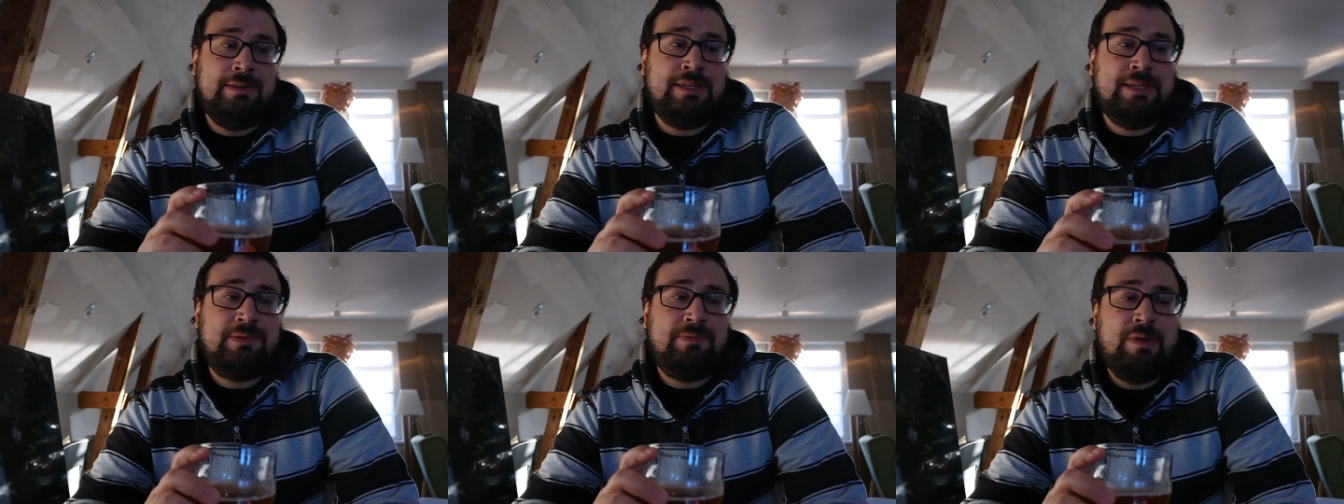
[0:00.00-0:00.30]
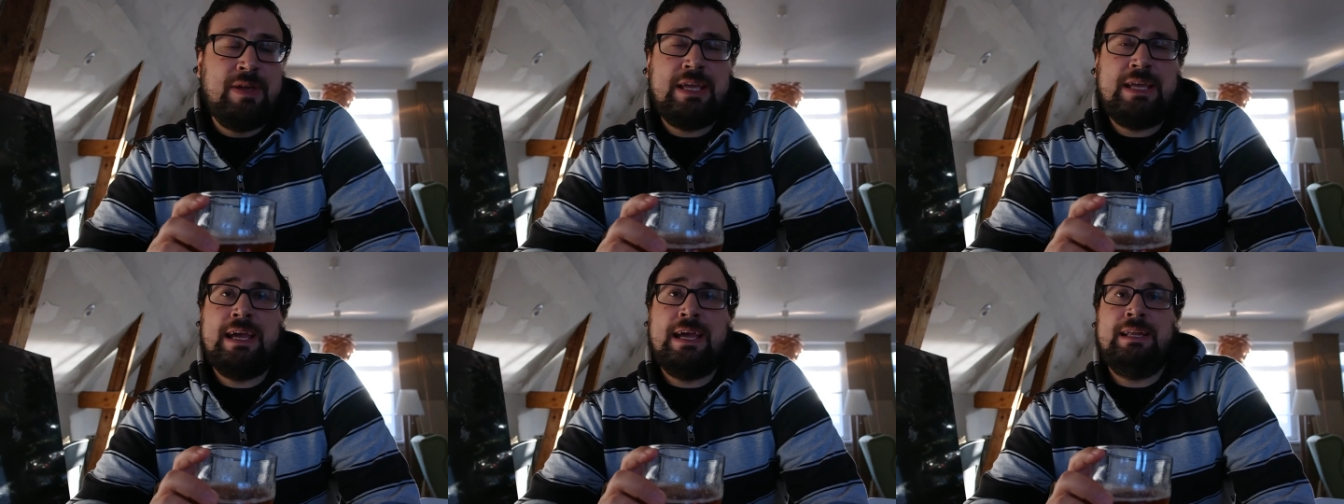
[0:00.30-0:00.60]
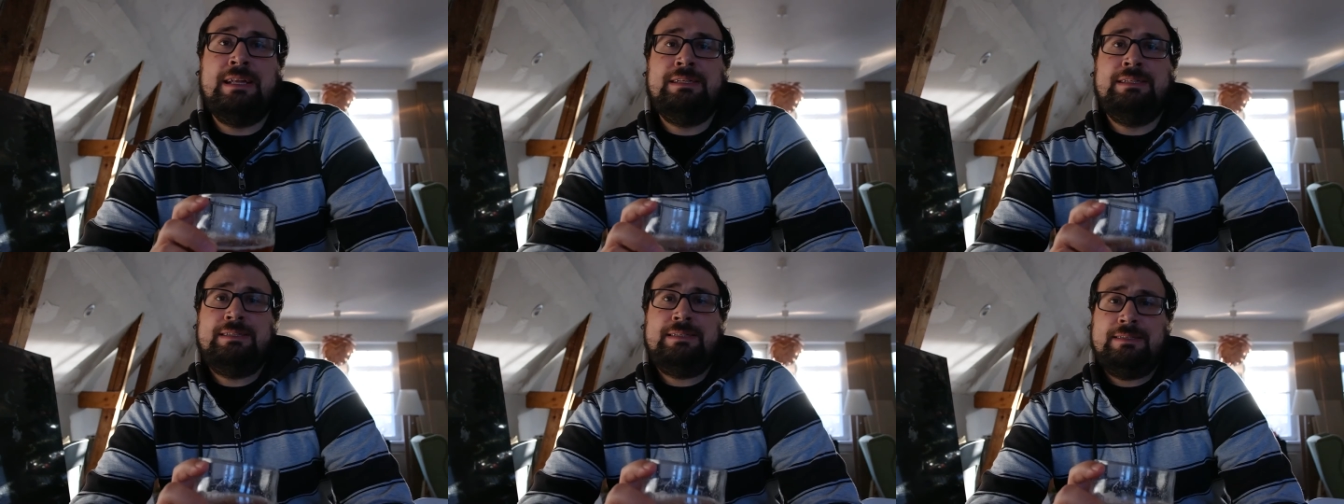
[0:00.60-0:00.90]
this
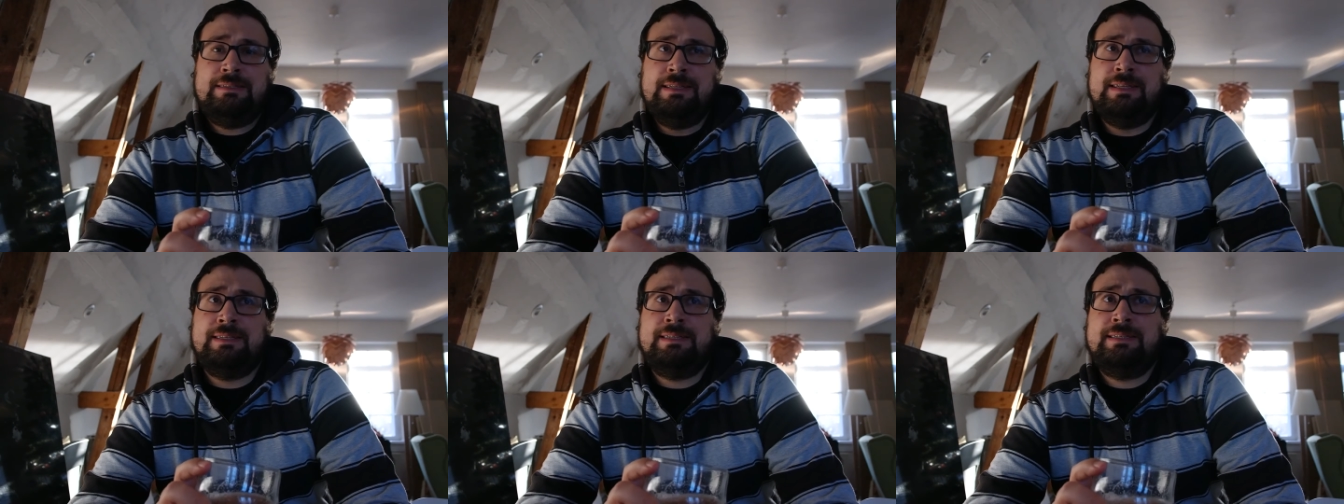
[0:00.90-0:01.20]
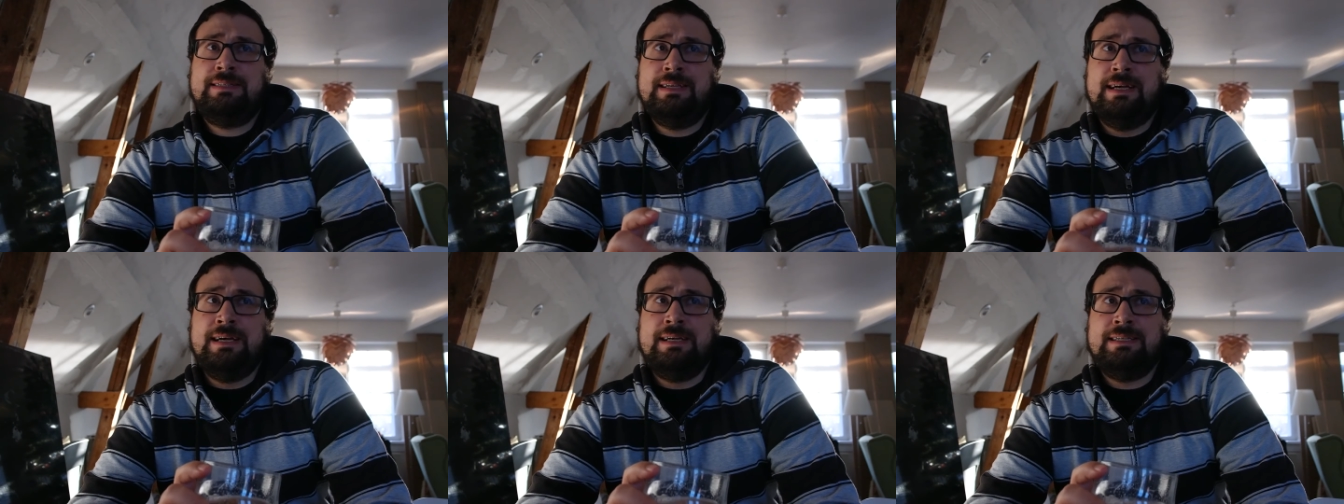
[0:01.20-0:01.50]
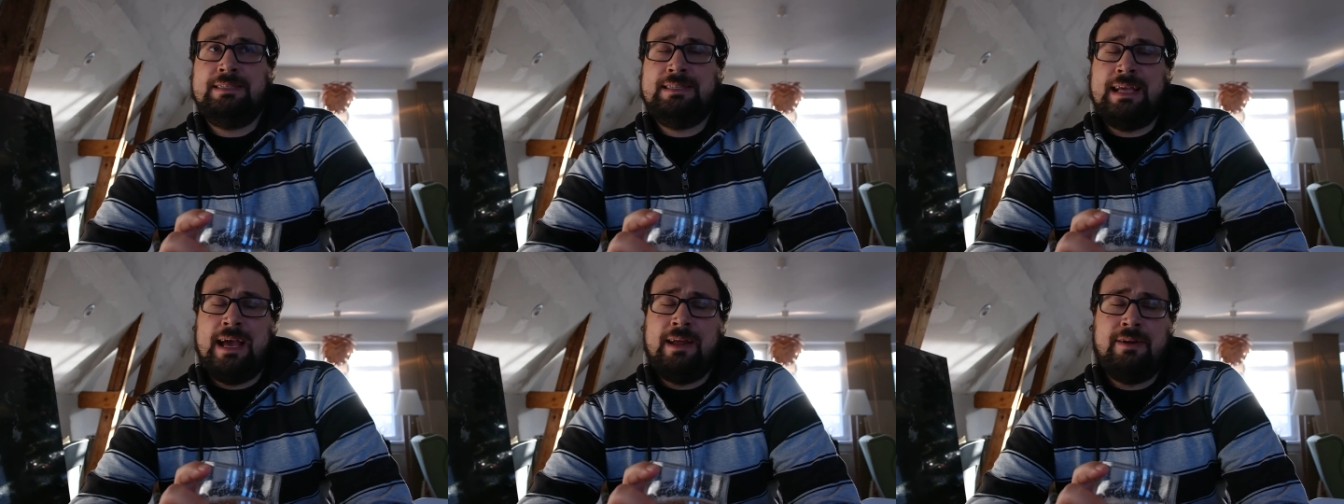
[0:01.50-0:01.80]
weekend, this
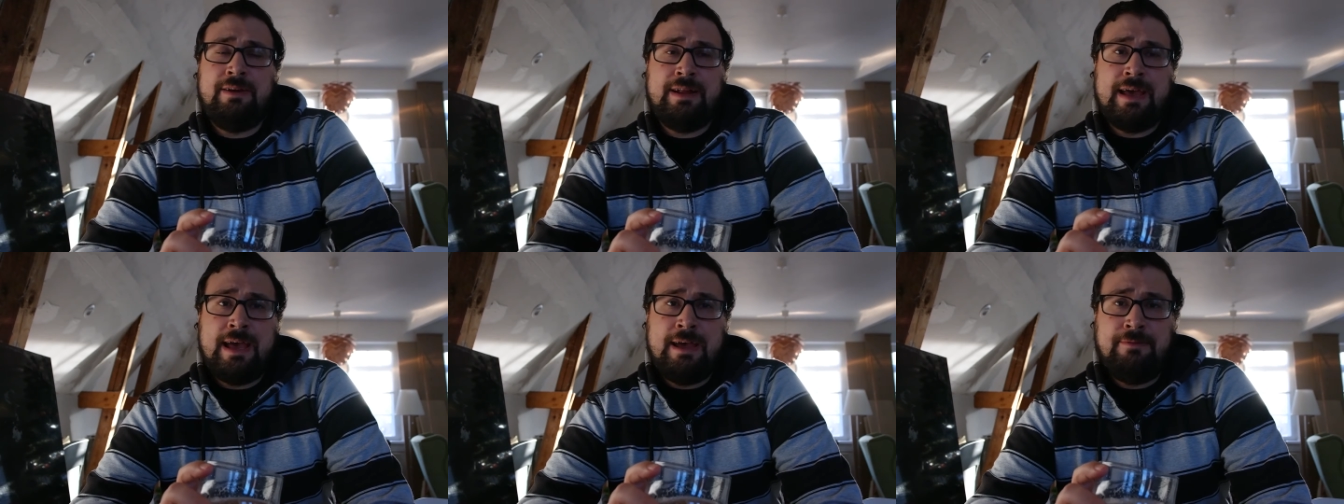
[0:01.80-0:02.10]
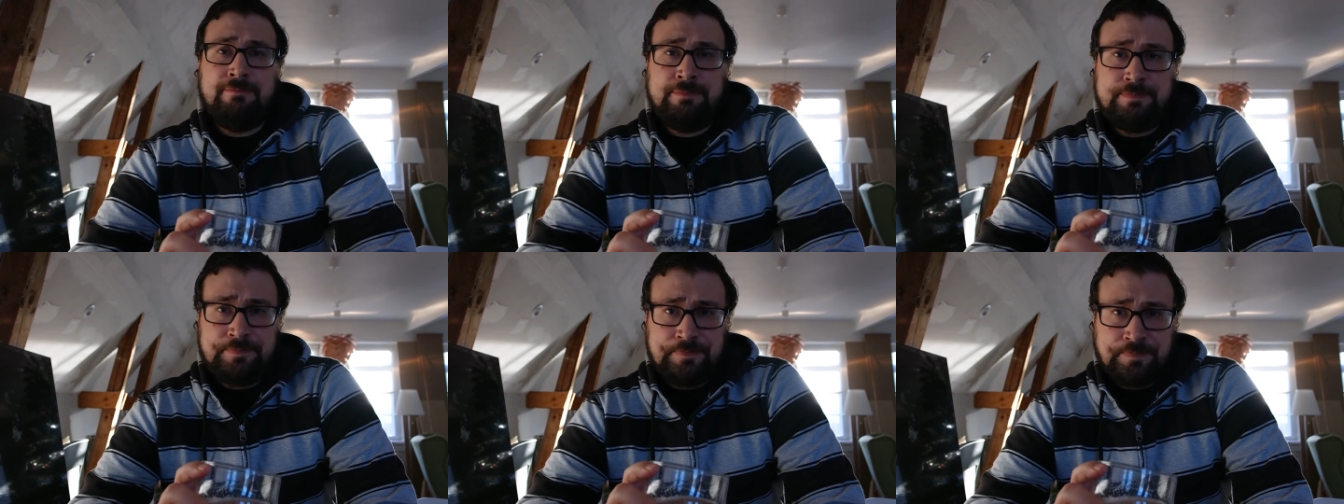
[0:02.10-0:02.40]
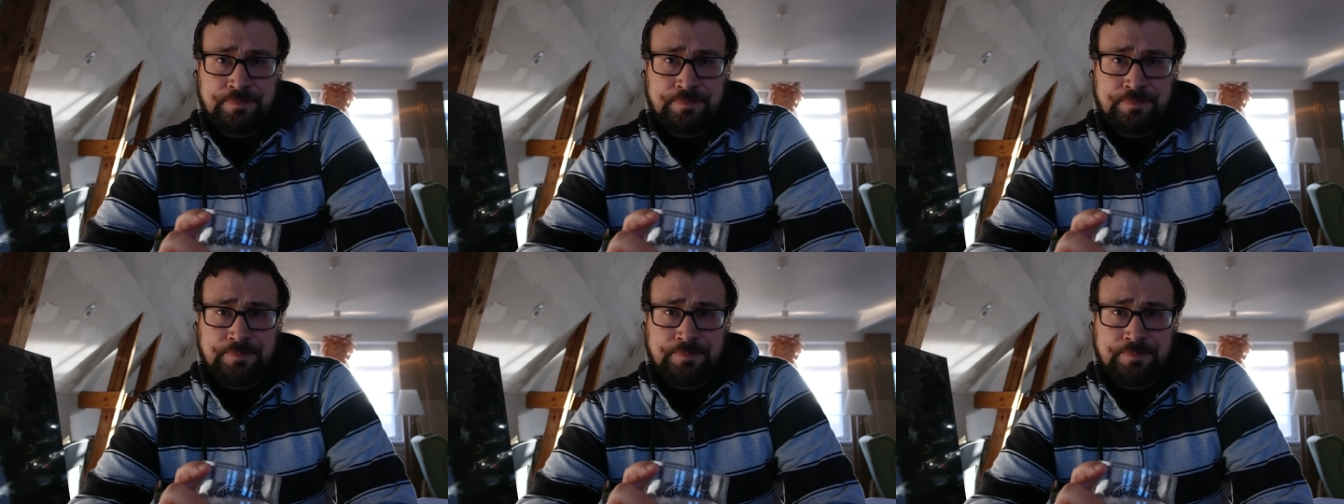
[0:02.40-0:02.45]
uh, Saturday,